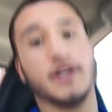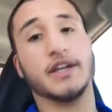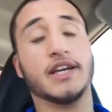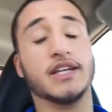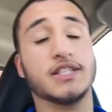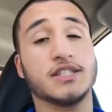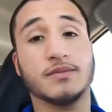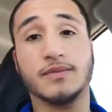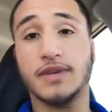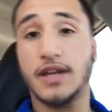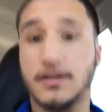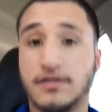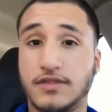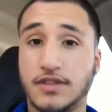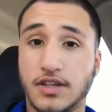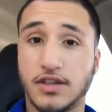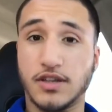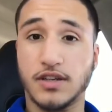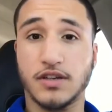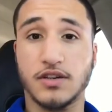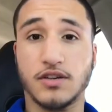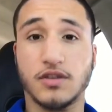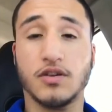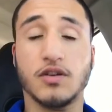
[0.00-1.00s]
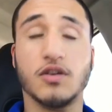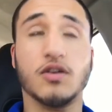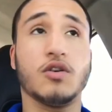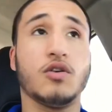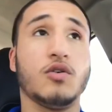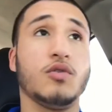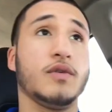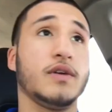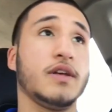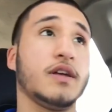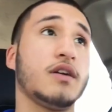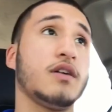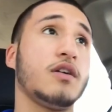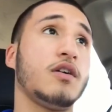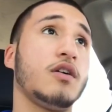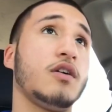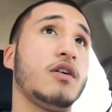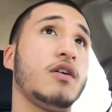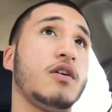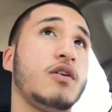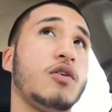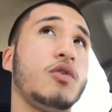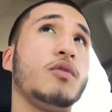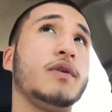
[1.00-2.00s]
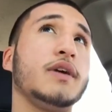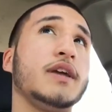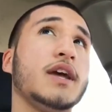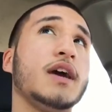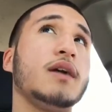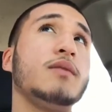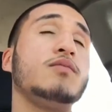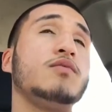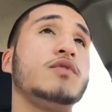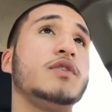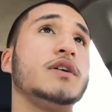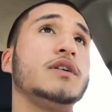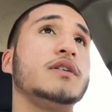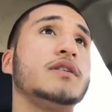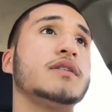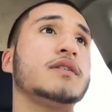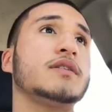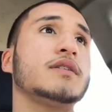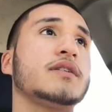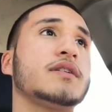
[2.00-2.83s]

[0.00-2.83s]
I guess I'm gonna have to get an OEM one,